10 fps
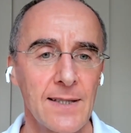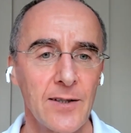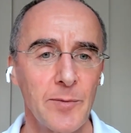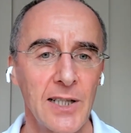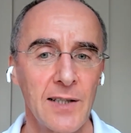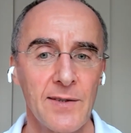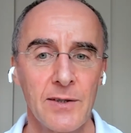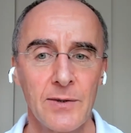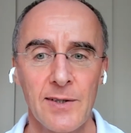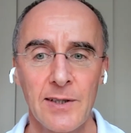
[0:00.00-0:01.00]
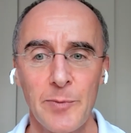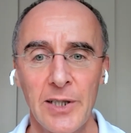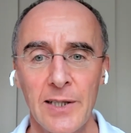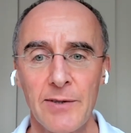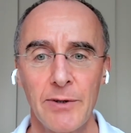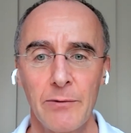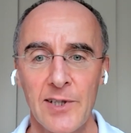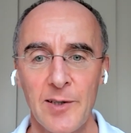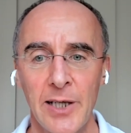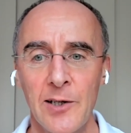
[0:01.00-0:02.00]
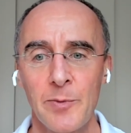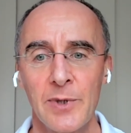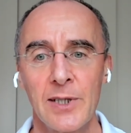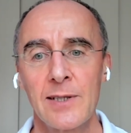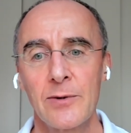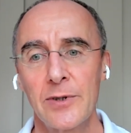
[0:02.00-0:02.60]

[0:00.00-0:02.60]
So they might have skills and experience around risk management